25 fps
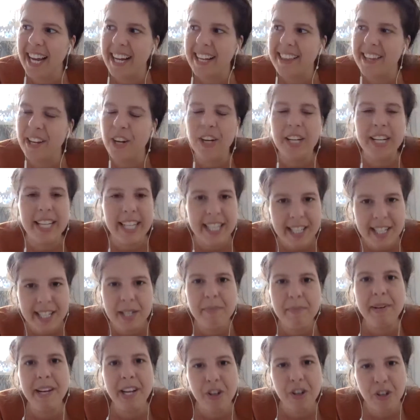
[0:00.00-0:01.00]
there needs to be
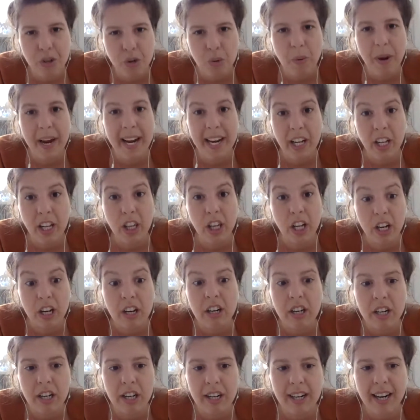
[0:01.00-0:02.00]
a new way to
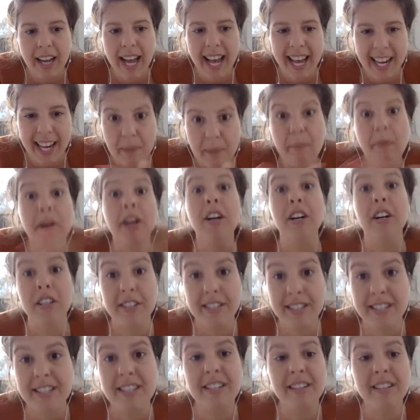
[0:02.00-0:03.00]
learn and immerse.